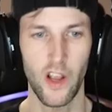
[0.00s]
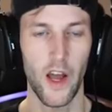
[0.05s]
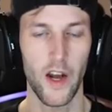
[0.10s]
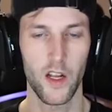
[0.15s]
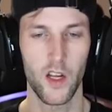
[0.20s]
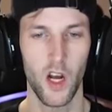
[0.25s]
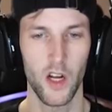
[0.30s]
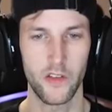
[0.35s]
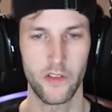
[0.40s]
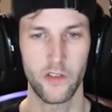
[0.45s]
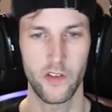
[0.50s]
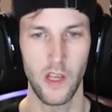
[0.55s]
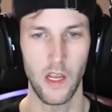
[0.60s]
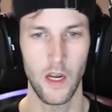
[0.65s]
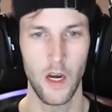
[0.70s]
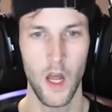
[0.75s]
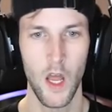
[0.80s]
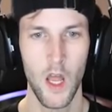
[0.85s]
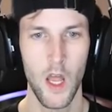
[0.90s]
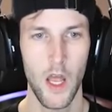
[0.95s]
got a
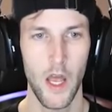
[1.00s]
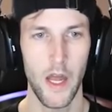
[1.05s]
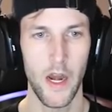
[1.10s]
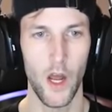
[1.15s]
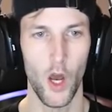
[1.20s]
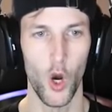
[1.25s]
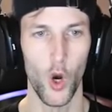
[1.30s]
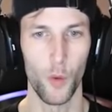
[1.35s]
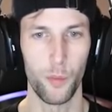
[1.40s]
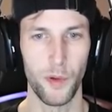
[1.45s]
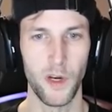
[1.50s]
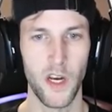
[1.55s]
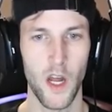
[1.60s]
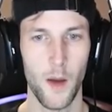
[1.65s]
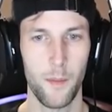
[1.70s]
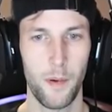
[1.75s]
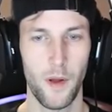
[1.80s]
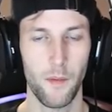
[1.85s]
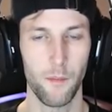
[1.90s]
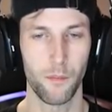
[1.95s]
cutscene, and it opened
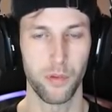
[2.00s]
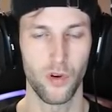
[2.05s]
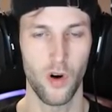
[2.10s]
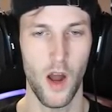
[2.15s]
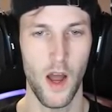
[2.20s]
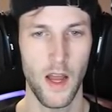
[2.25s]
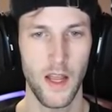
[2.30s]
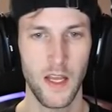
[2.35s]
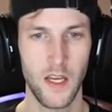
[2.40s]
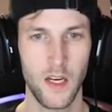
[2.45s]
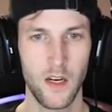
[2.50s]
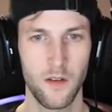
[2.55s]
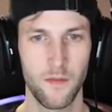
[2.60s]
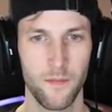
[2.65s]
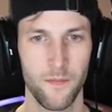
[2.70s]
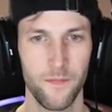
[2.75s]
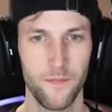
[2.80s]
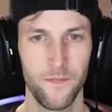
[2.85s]
up Brian